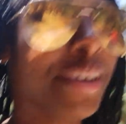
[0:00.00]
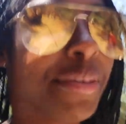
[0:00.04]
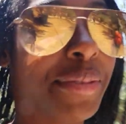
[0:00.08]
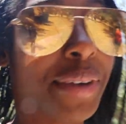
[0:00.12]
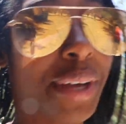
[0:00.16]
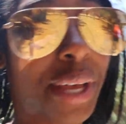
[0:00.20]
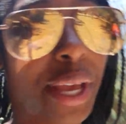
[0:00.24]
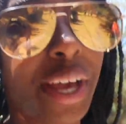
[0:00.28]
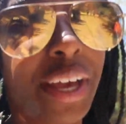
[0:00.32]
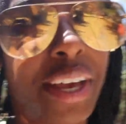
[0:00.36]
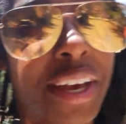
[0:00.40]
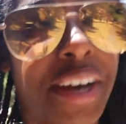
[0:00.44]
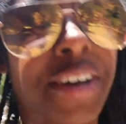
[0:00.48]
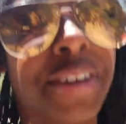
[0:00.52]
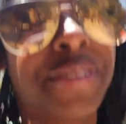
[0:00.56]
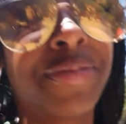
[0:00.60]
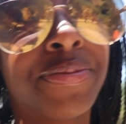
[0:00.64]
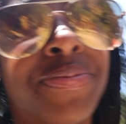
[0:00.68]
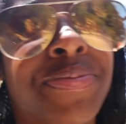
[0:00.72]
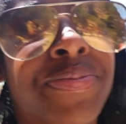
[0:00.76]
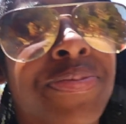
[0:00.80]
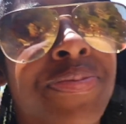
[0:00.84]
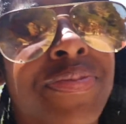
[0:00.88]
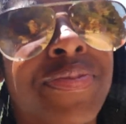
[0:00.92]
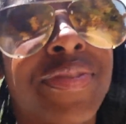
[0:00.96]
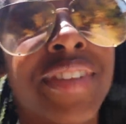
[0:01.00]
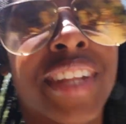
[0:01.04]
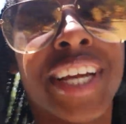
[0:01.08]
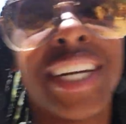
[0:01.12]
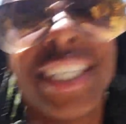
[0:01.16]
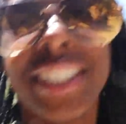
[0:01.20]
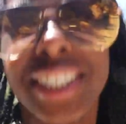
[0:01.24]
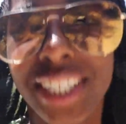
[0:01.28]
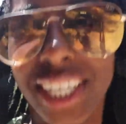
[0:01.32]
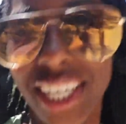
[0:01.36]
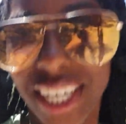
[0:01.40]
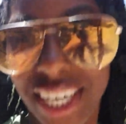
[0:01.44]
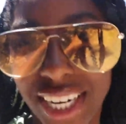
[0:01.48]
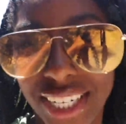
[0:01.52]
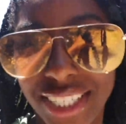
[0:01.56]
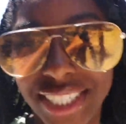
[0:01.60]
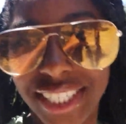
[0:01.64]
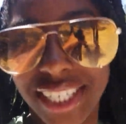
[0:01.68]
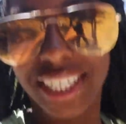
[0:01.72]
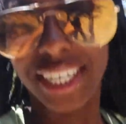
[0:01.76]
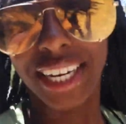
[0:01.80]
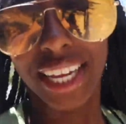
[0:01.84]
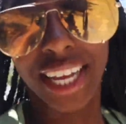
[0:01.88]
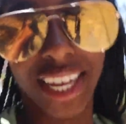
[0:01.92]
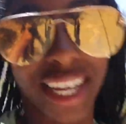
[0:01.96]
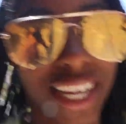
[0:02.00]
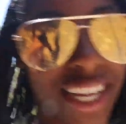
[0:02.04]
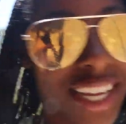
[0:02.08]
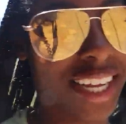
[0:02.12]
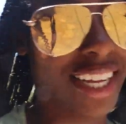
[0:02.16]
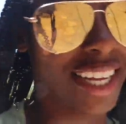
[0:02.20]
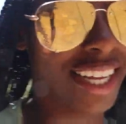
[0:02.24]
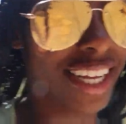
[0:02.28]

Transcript: But yeah, y'all. 10 out of 10 day.